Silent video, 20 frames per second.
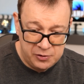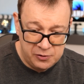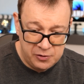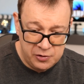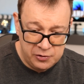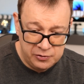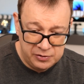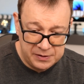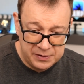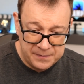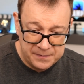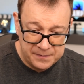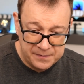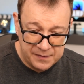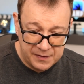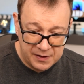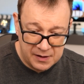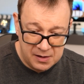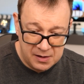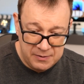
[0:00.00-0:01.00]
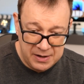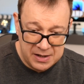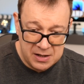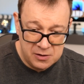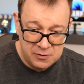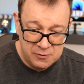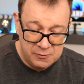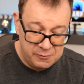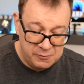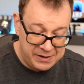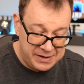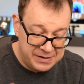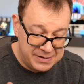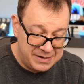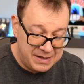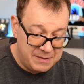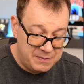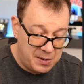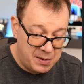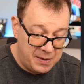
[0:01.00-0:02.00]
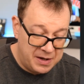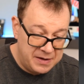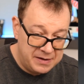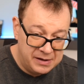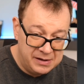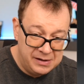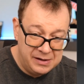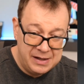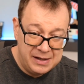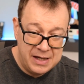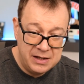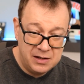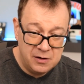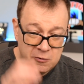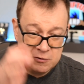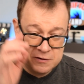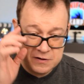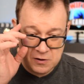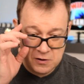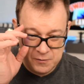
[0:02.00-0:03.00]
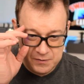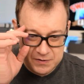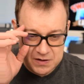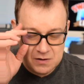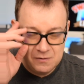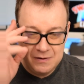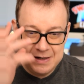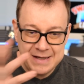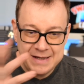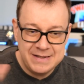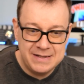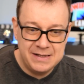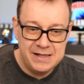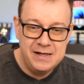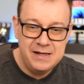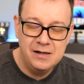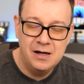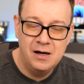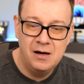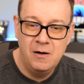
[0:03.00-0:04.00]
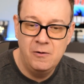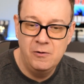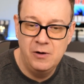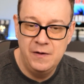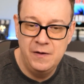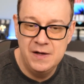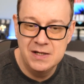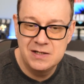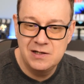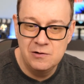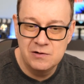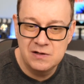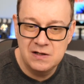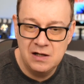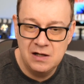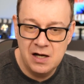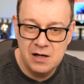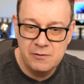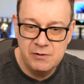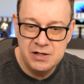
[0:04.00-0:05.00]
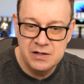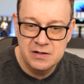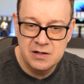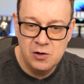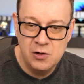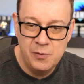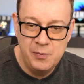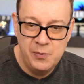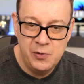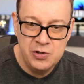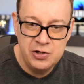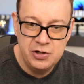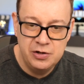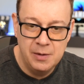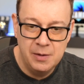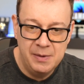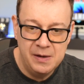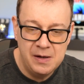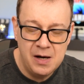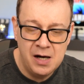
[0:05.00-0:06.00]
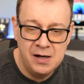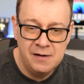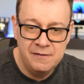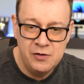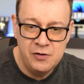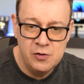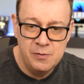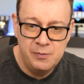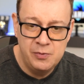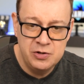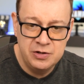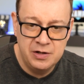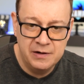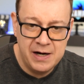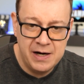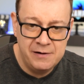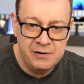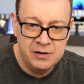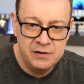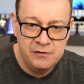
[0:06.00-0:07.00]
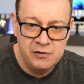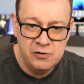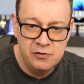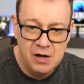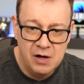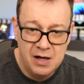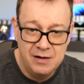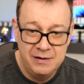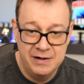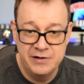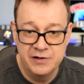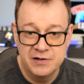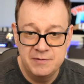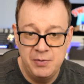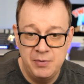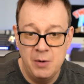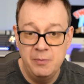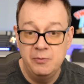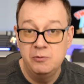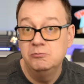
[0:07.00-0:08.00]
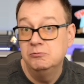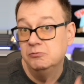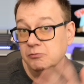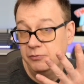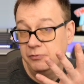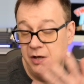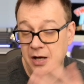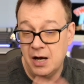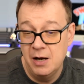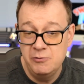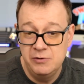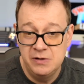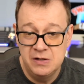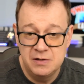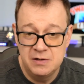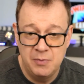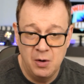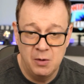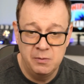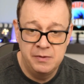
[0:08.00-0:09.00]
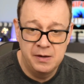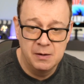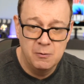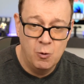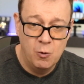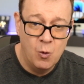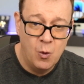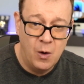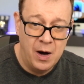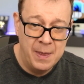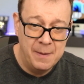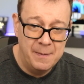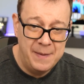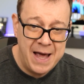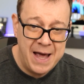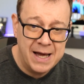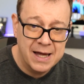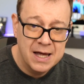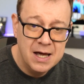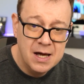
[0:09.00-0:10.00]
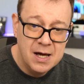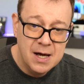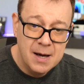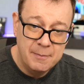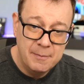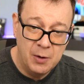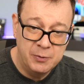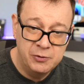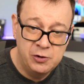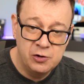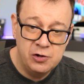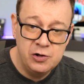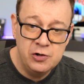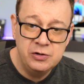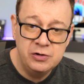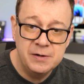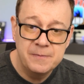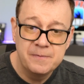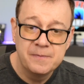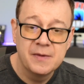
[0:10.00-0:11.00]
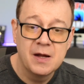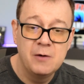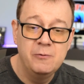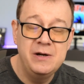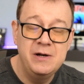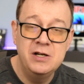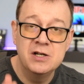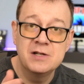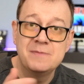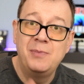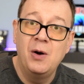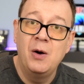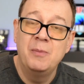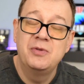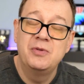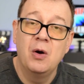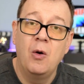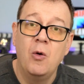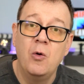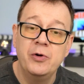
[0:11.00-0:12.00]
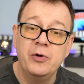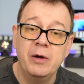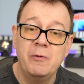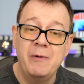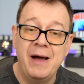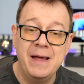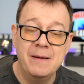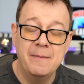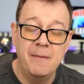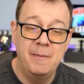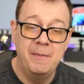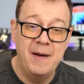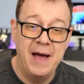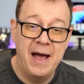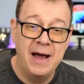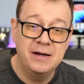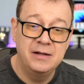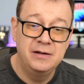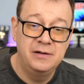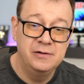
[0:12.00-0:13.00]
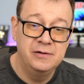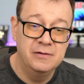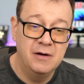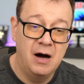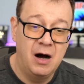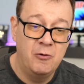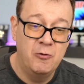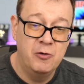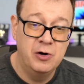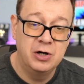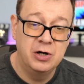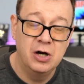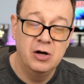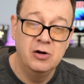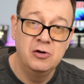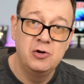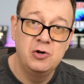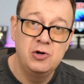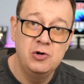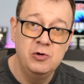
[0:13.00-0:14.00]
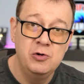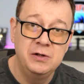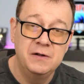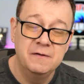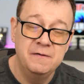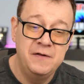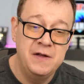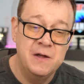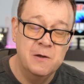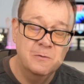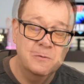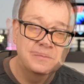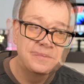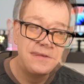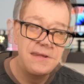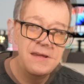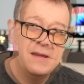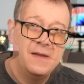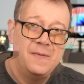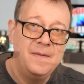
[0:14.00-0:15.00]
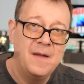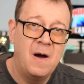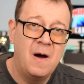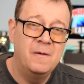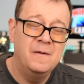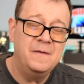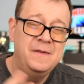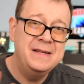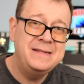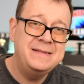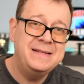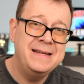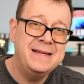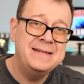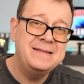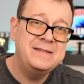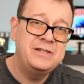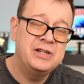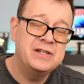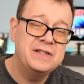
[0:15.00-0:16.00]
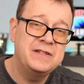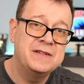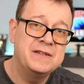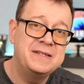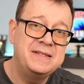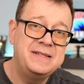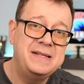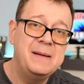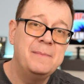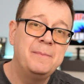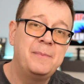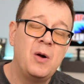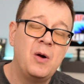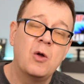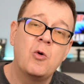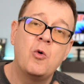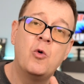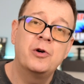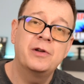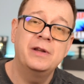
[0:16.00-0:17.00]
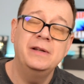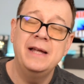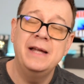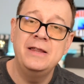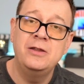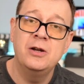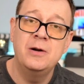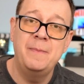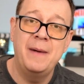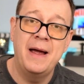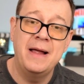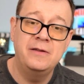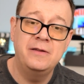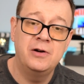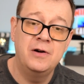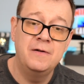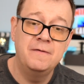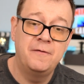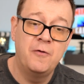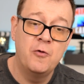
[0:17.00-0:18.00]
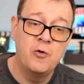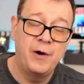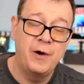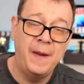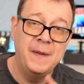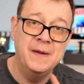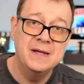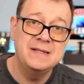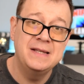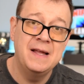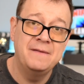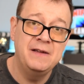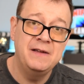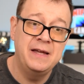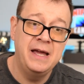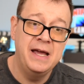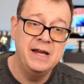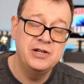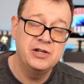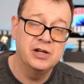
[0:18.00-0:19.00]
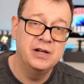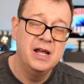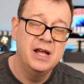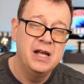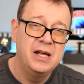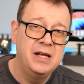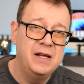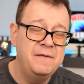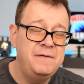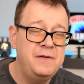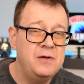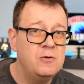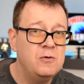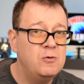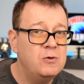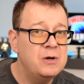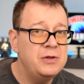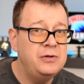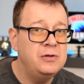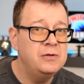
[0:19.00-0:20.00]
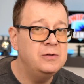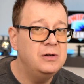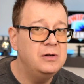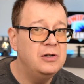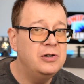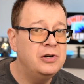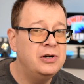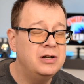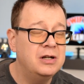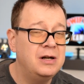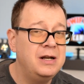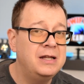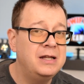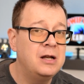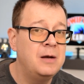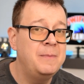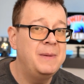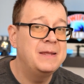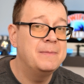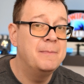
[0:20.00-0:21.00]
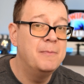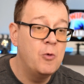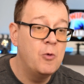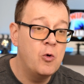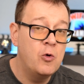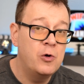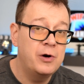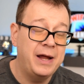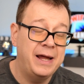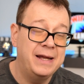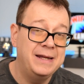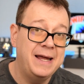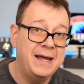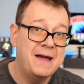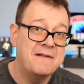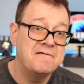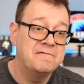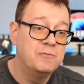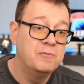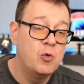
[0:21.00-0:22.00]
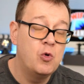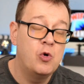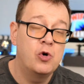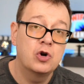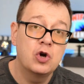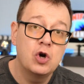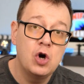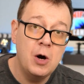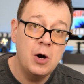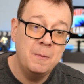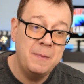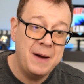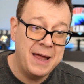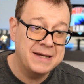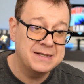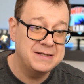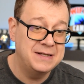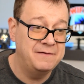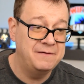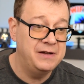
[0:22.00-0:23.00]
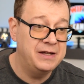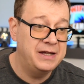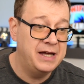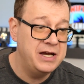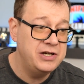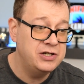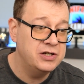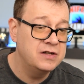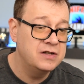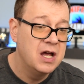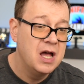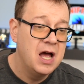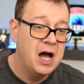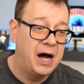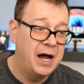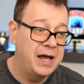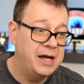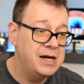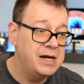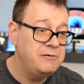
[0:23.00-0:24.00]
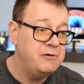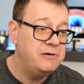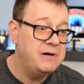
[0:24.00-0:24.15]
to root. Here we go. We just implemented that also. So let's see how this looks like. We just go push the banana view, push the carrot view. let just pop. Yeah, we just popped one back. Pop to root. We just popped all the way back to our root view. Now, this is just a simple coordinator pattern for this navigation. If you want to learn a little bit more and have more complex navigation, I highly